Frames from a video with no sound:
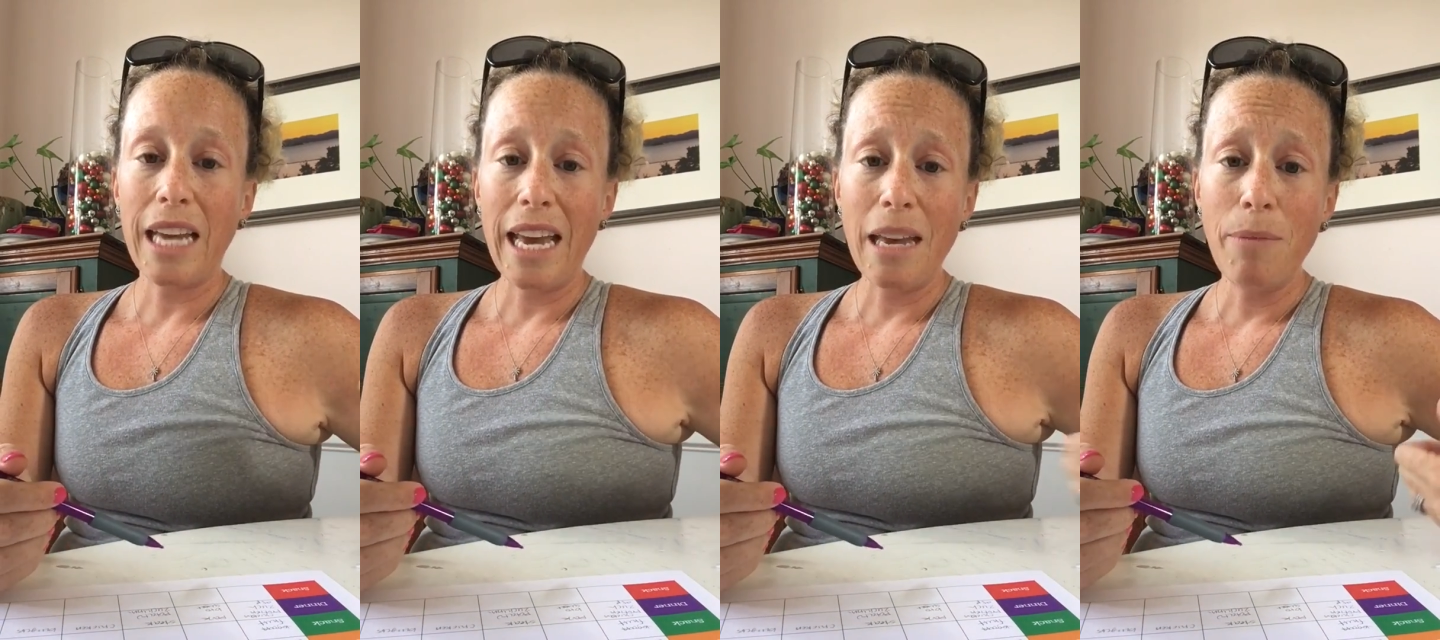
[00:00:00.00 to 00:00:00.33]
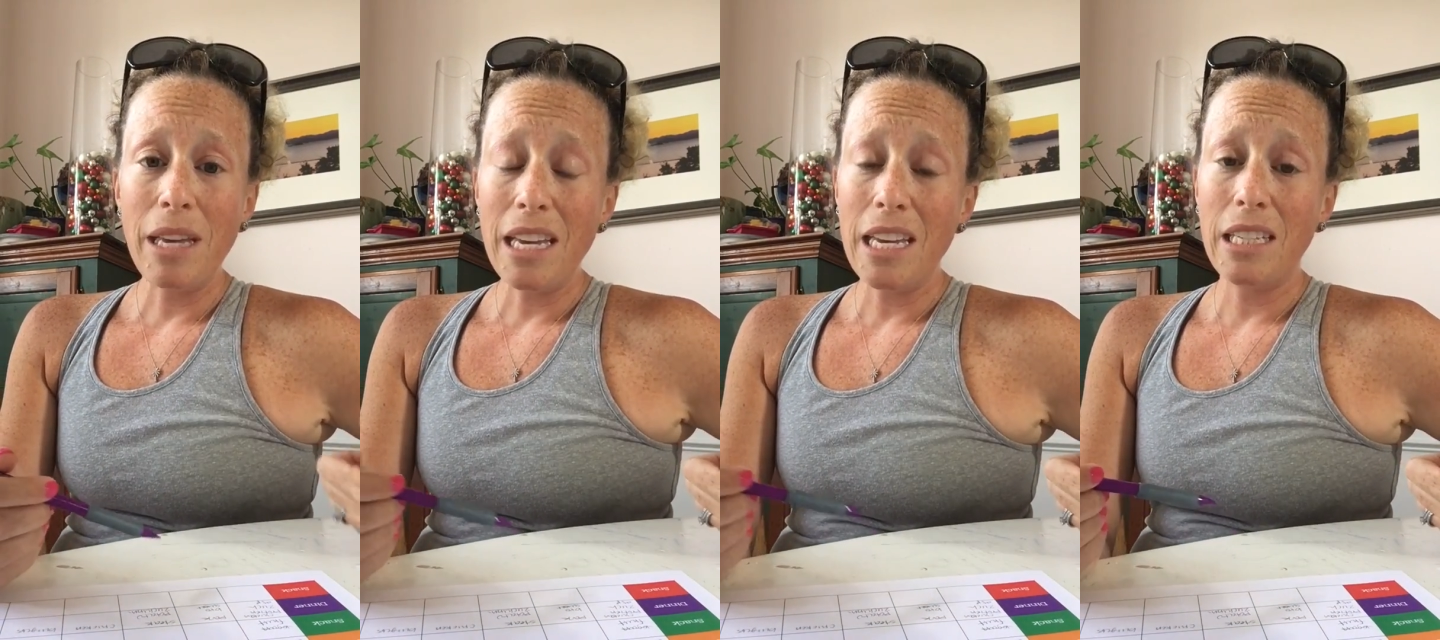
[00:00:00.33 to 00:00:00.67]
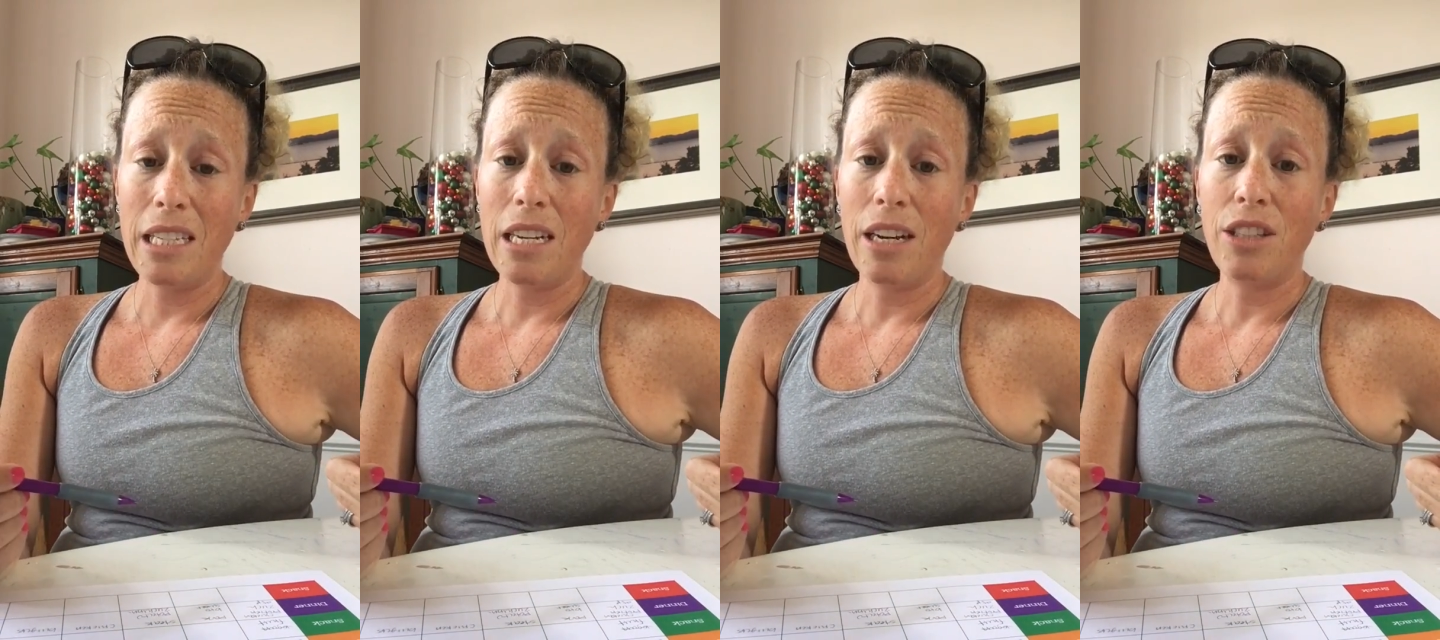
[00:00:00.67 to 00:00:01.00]
be
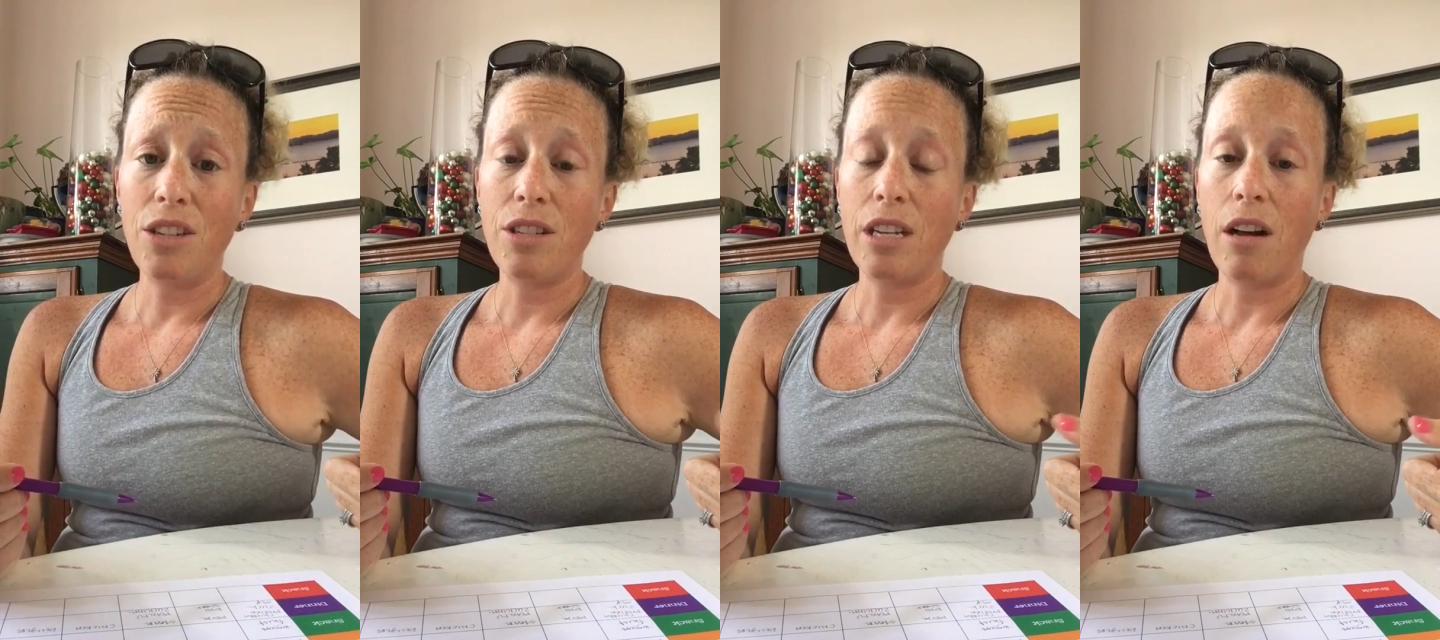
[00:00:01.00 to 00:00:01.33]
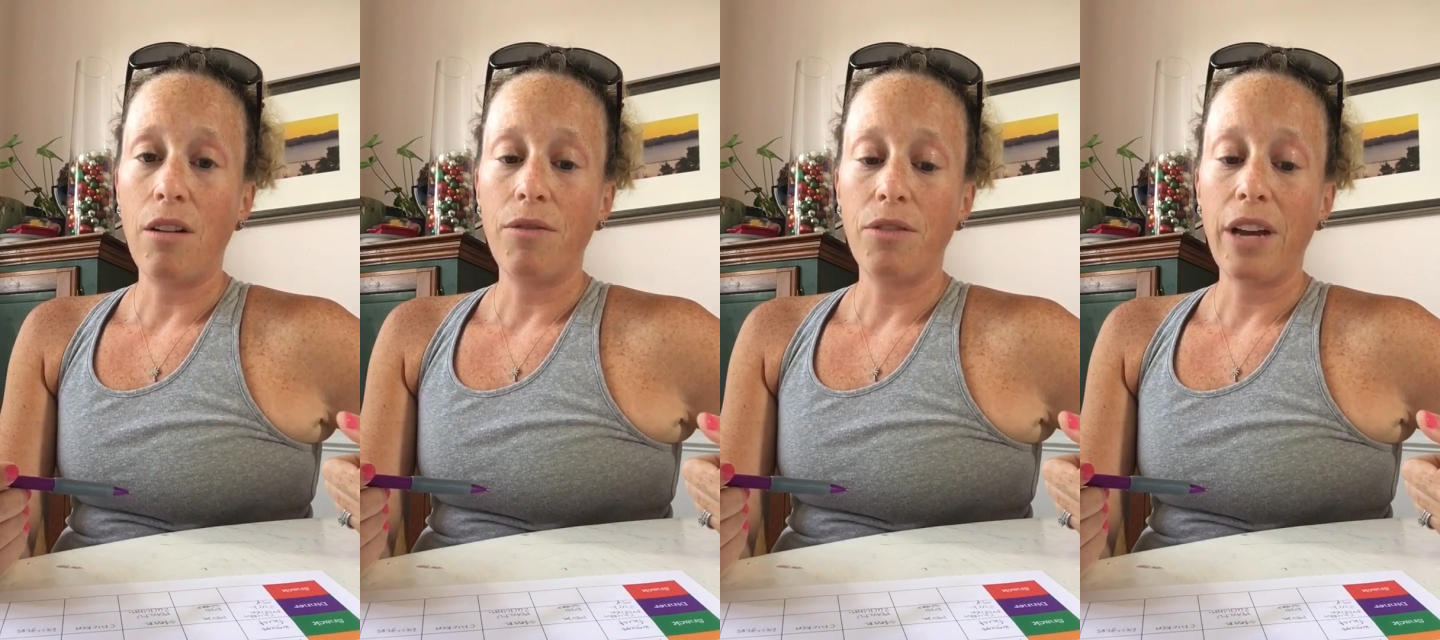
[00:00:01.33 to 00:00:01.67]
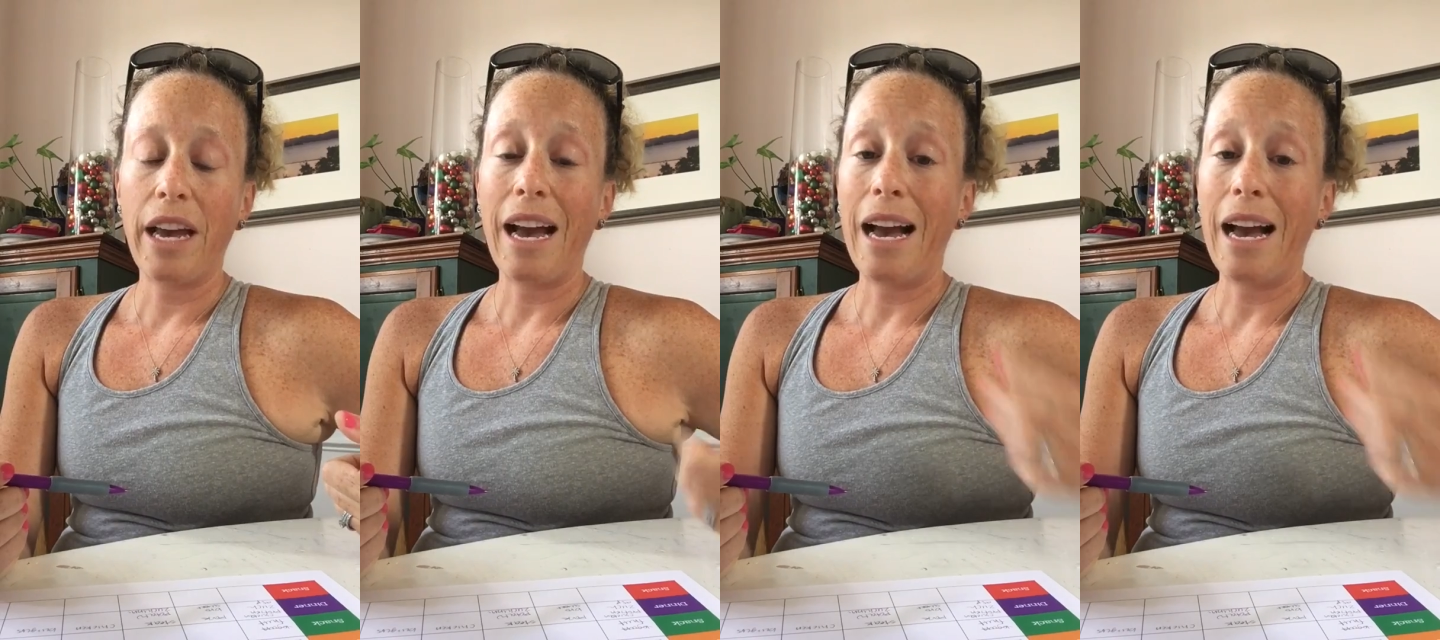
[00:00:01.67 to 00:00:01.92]
easy on yourself, okay?